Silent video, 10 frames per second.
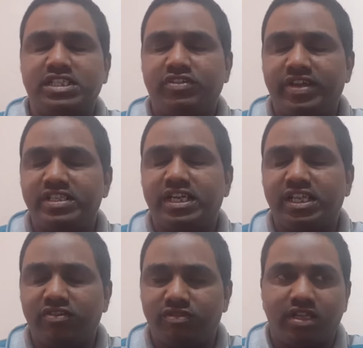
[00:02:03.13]
events,
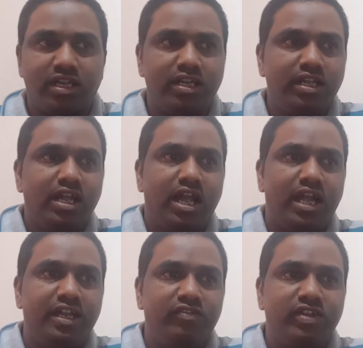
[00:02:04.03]
and
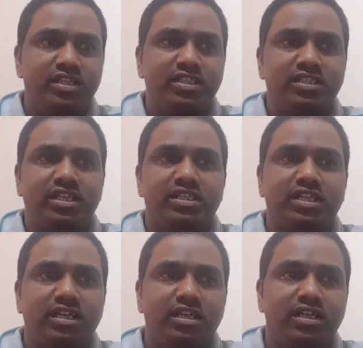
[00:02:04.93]
influences
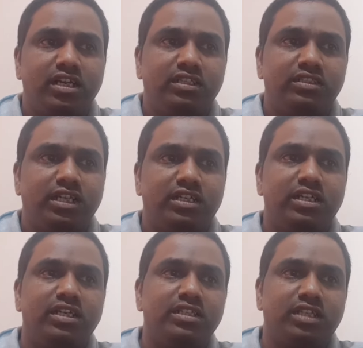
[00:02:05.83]

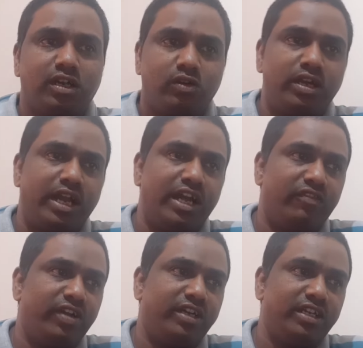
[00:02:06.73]
that surround and
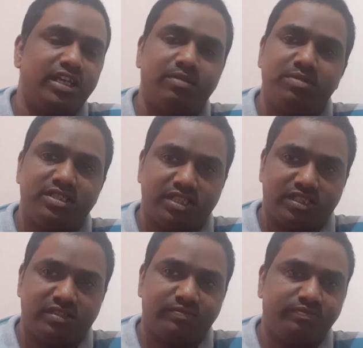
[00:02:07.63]
affect a
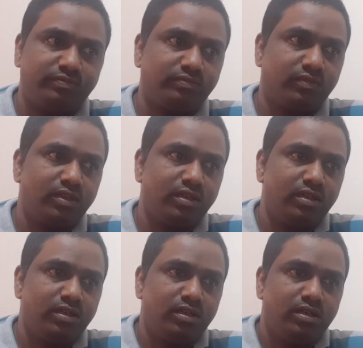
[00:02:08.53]
business.
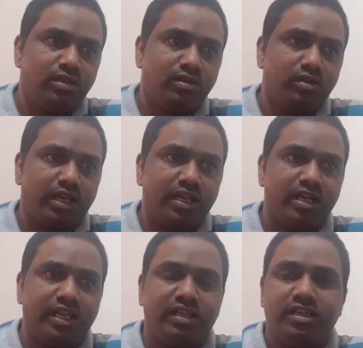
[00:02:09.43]
Okay,
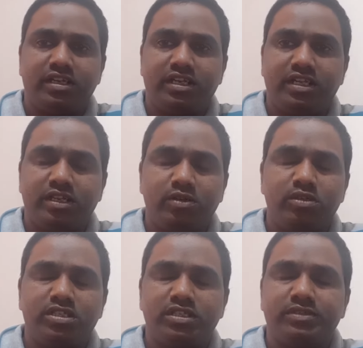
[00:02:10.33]
like it
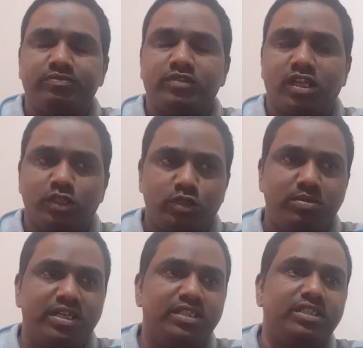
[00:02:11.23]
includes
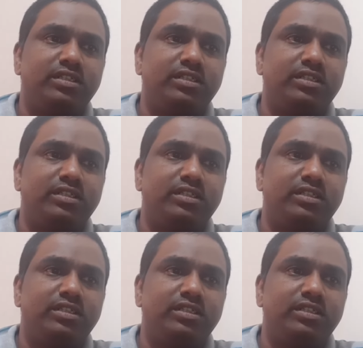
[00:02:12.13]
consumers,